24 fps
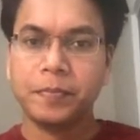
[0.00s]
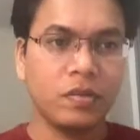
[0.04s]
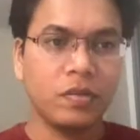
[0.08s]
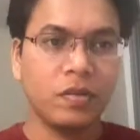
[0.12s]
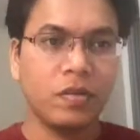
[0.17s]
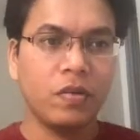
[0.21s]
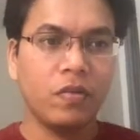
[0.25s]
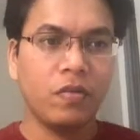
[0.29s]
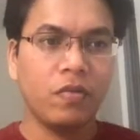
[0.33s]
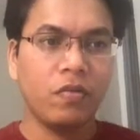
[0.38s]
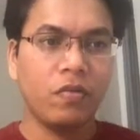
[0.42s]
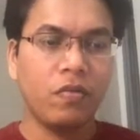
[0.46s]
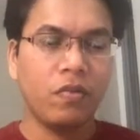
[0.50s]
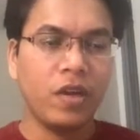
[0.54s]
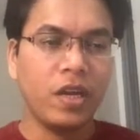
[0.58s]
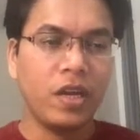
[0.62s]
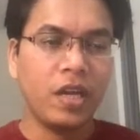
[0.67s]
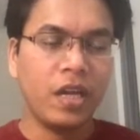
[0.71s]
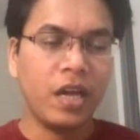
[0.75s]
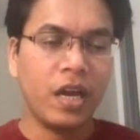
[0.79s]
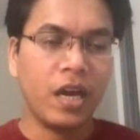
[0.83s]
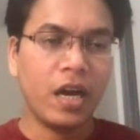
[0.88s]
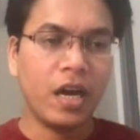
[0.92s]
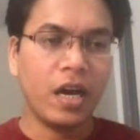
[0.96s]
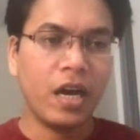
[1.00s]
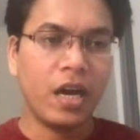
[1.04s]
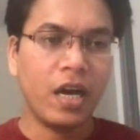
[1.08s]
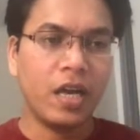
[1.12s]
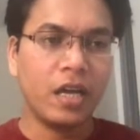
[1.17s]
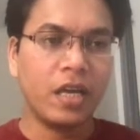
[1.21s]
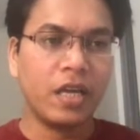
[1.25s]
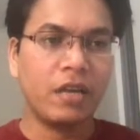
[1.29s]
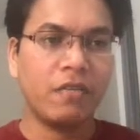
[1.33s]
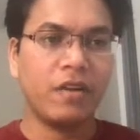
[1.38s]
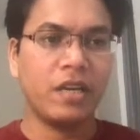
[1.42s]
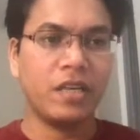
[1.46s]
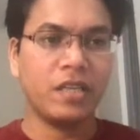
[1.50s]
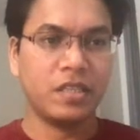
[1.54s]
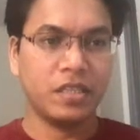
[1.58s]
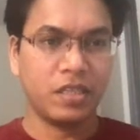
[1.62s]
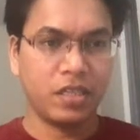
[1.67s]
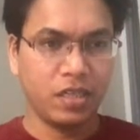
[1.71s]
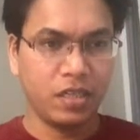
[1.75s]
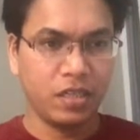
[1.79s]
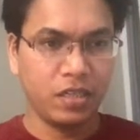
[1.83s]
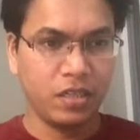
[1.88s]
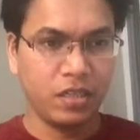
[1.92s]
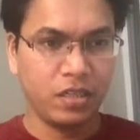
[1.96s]
we are given a
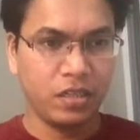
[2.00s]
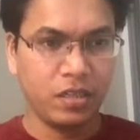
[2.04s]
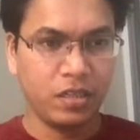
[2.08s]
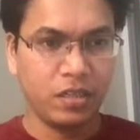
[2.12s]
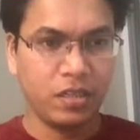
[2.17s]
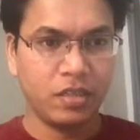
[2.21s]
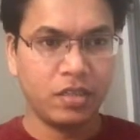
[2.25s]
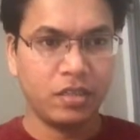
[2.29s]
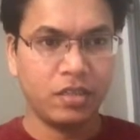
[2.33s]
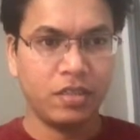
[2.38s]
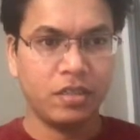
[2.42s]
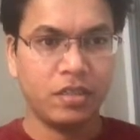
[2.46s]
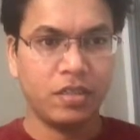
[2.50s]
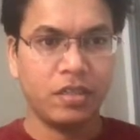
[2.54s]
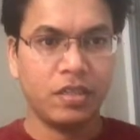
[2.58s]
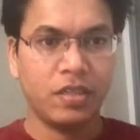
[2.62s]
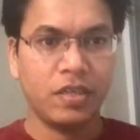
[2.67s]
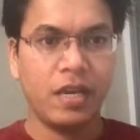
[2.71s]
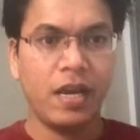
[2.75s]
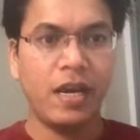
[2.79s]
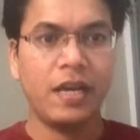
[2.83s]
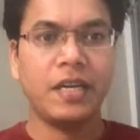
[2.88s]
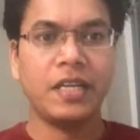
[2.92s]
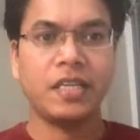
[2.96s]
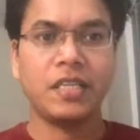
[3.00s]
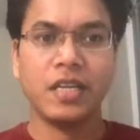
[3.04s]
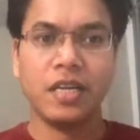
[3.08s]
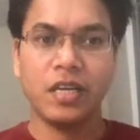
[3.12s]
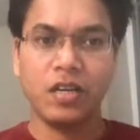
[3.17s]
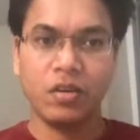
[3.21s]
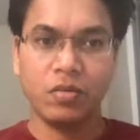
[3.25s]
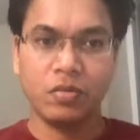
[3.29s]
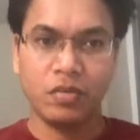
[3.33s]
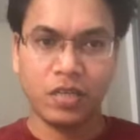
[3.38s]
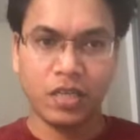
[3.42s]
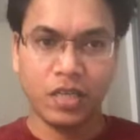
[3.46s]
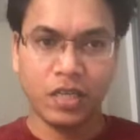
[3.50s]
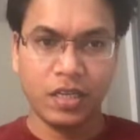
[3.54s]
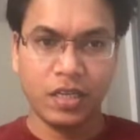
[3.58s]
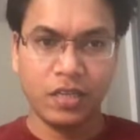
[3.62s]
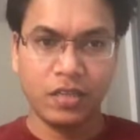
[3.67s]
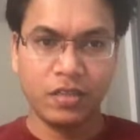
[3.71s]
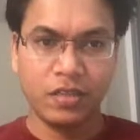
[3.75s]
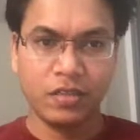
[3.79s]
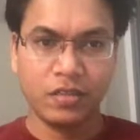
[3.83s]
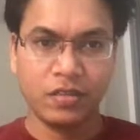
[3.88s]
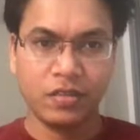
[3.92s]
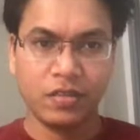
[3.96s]
string and dictionary of
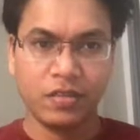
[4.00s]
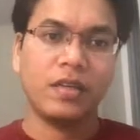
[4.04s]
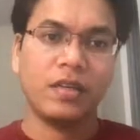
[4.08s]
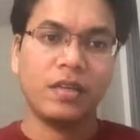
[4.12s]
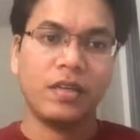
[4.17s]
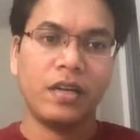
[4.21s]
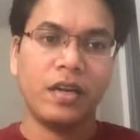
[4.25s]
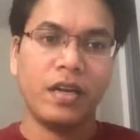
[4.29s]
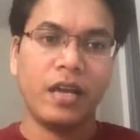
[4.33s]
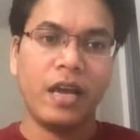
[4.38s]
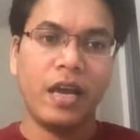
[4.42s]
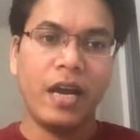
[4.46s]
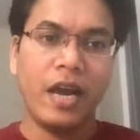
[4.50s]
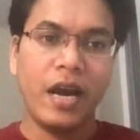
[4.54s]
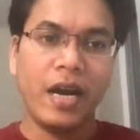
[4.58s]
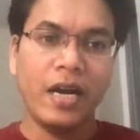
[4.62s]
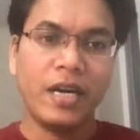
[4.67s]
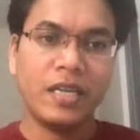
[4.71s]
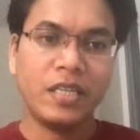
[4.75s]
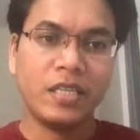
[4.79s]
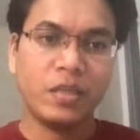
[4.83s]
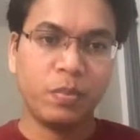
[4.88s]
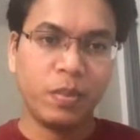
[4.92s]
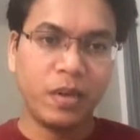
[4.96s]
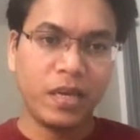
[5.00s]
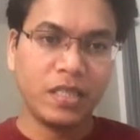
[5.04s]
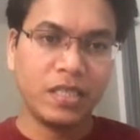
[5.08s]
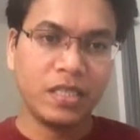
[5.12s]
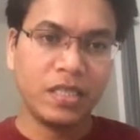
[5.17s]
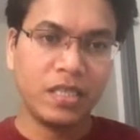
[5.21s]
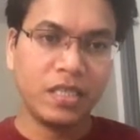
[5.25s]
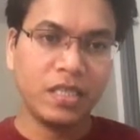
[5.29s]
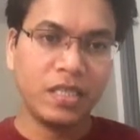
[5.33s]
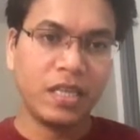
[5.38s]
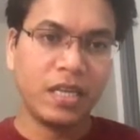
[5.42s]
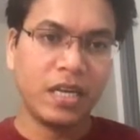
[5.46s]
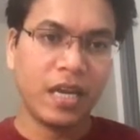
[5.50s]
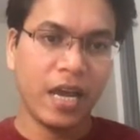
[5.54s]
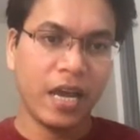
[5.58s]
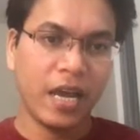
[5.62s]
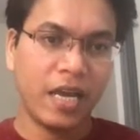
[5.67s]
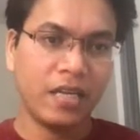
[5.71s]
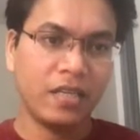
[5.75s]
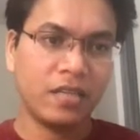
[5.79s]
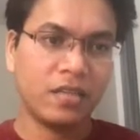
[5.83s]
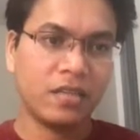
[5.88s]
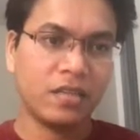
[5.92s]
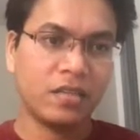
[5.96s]
strings. Add spaces in
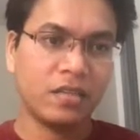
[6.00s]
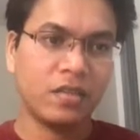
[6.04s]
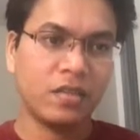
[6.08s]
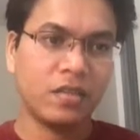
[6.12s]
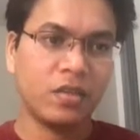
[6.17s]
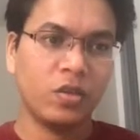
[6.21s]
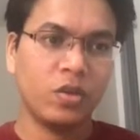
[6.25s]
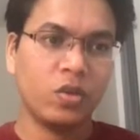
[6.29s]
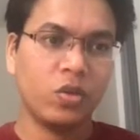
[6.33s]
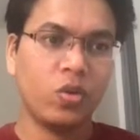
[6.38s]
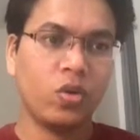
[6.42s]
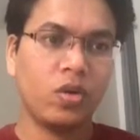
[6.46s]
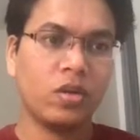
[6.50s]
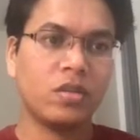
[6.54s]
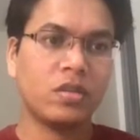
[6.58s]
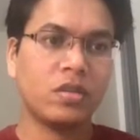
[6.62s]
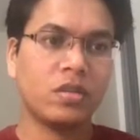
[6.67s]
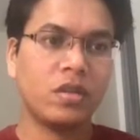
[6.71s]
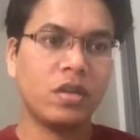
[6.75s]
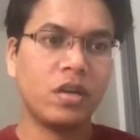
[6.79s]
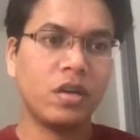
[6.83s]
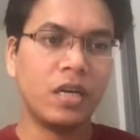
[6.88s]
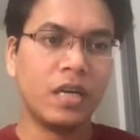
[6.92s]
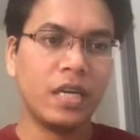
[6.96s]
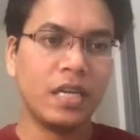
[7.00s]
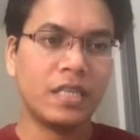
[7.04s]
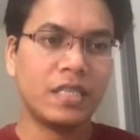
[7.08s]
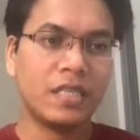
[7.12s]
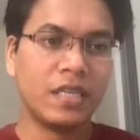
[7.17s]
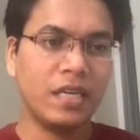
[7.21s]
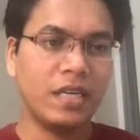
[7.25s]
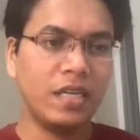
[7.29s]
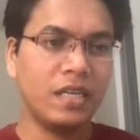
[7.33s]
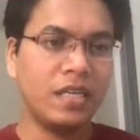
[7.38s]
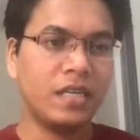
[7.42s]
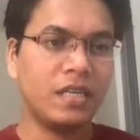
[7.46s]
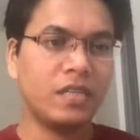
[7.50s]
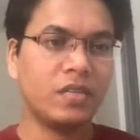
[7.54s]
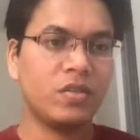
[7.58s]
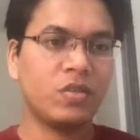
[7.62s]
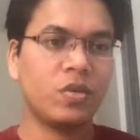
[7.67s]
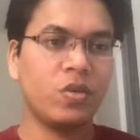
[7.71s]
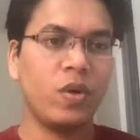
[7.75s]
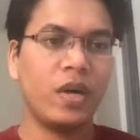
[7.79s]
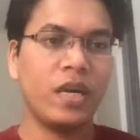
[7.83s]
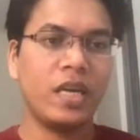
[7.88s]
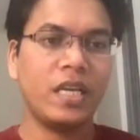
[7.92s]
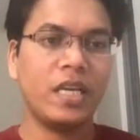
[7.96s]
S to construct a sentence
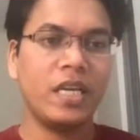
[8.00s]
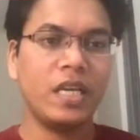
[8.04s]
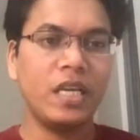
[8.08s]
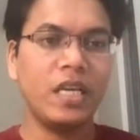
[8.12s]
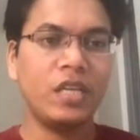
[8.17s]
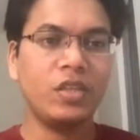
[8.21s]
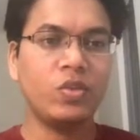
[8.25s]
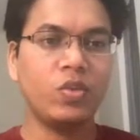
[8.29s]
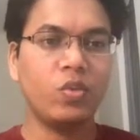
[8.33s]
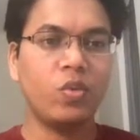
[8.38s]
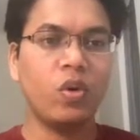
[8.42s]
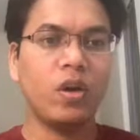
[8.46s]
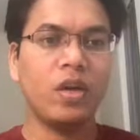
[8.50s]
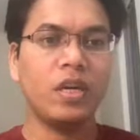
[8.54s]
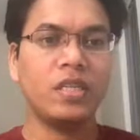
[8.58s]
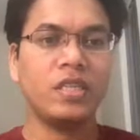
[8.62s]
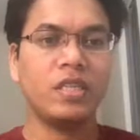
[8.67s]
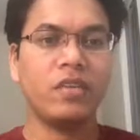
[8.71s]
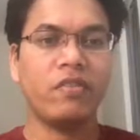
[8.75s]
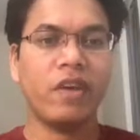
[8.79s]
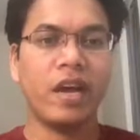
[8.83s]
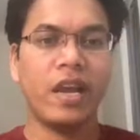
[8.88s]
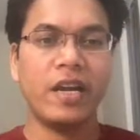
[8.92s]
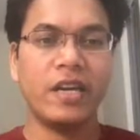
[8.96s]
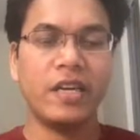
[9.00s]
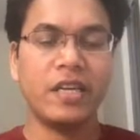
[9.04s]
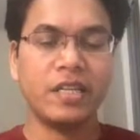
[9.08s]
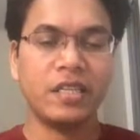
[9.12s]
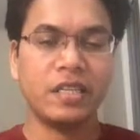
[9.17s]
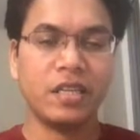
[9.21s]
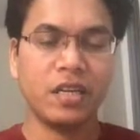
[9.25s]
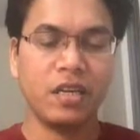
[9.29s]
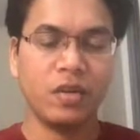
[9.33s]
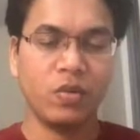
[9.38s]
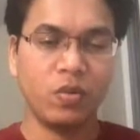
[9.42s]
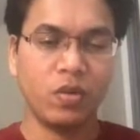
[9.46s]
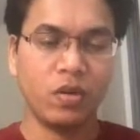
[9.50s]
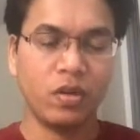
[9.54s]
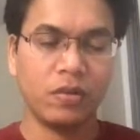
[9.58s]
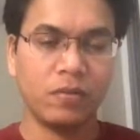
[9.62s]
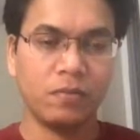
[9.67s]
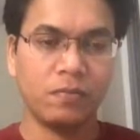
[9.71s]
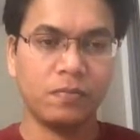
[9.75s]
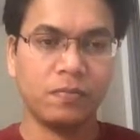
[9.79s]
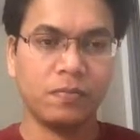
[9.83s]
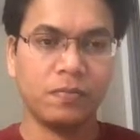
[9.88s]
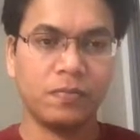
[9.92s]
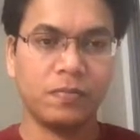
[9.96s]
where each word is a valid dictionary word.
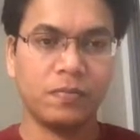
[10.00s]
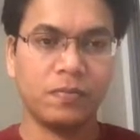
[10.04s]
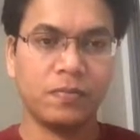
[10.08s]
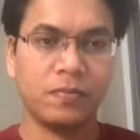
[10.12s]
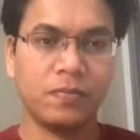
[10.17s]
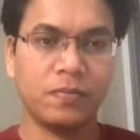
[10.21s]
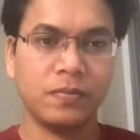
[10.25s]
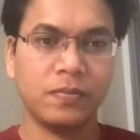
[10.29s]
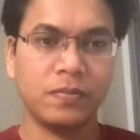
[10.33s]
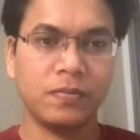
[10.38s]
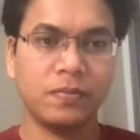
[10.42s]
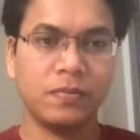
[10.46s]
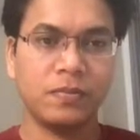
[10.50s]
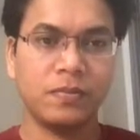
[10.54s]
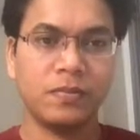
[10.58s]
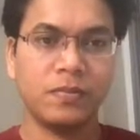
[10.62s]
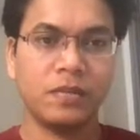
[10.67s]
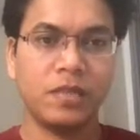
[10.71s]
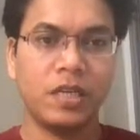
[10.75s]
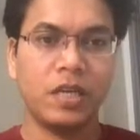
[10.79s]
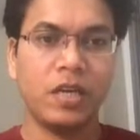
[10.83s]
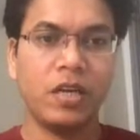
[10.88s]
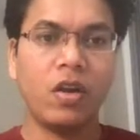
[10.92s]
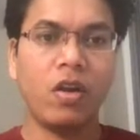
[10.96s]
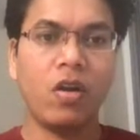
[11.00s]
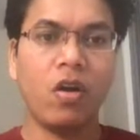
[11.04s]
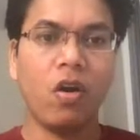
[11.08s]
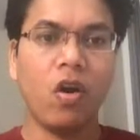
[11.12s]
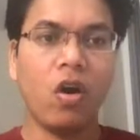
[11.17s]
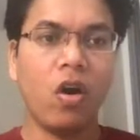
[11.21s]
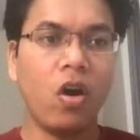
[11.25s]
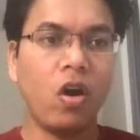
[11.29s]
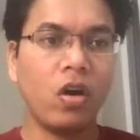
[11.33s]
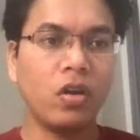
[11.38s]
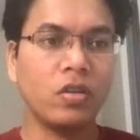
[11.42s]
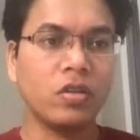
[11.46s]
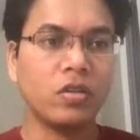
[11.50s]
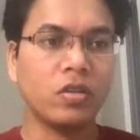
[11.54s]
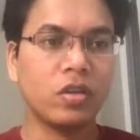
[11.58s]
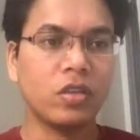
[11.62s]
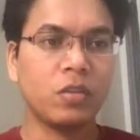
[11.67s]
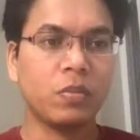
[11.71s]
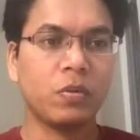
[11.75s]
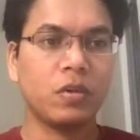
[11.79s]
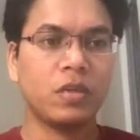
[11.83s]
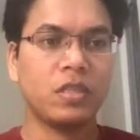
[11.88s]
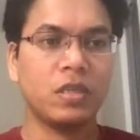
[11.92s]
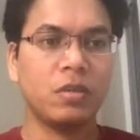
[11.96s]
Return all
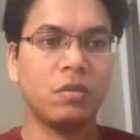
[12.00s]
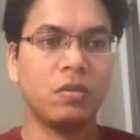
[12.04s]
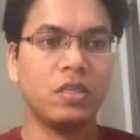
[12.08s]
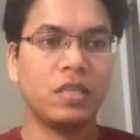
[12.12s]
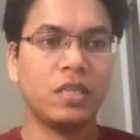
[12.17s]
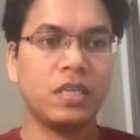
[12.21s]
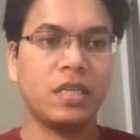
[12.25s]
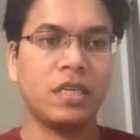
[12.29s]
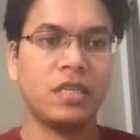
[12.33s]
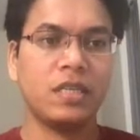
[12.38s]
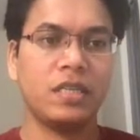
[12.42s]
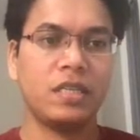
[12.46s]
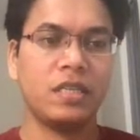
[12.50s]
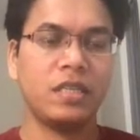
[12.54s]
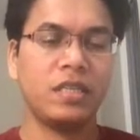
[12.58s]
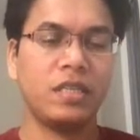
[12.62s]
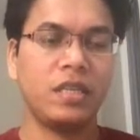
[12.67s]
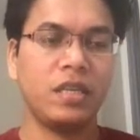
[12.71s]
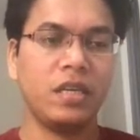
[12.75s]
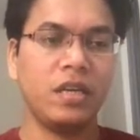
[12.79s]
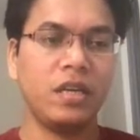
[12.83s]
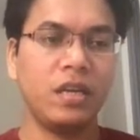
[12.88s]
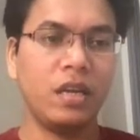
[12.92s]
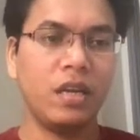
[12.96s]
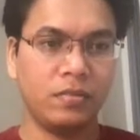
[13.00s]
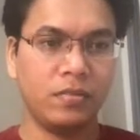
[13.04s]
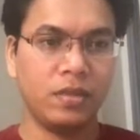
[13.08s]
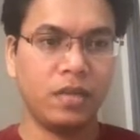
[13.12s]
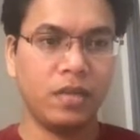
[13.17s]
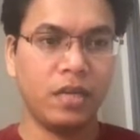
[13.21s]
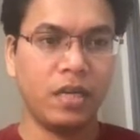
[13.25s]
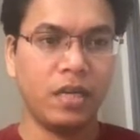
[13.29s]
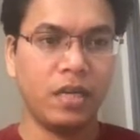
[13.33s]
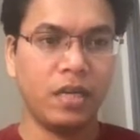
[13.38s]
such possible sentences in any